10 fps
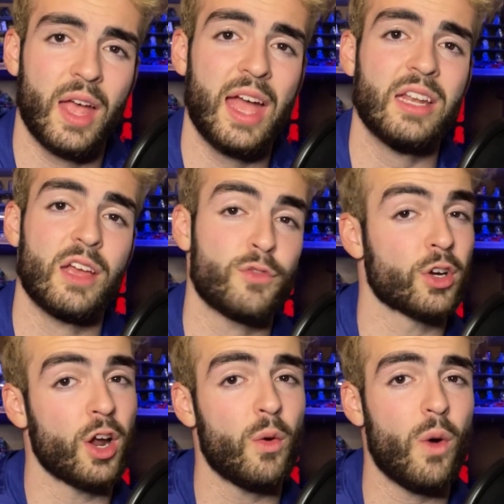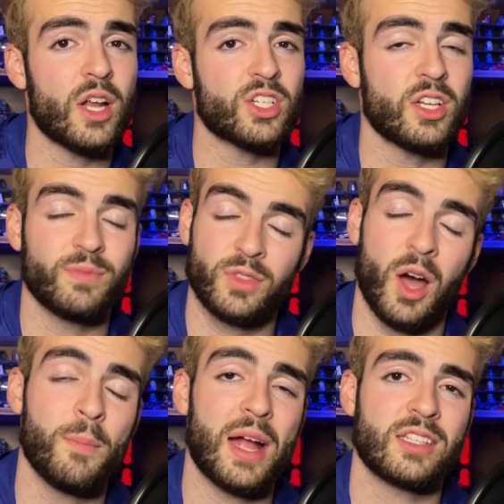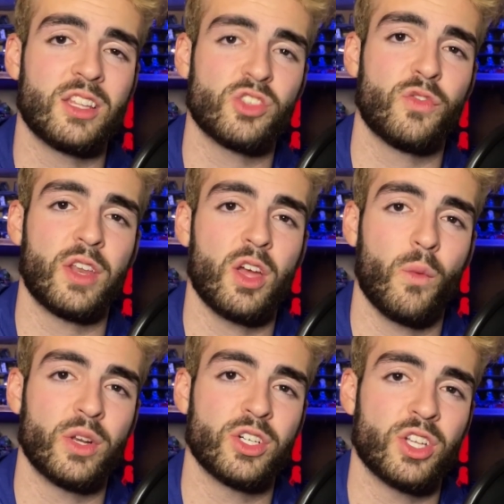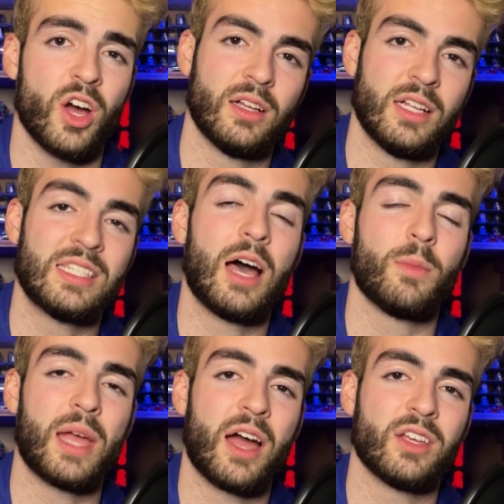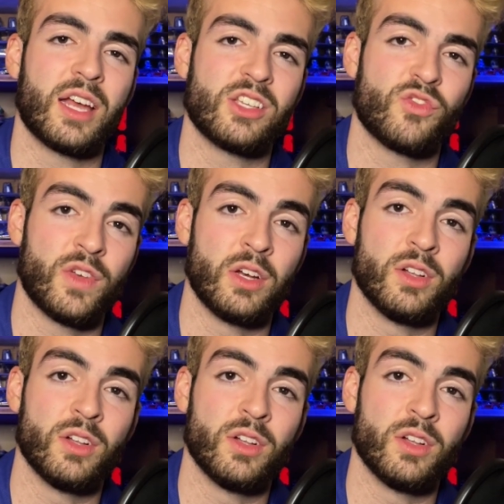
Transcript: and if you're gonna watch it, come back to this video when you're done and tell me how you guys feel.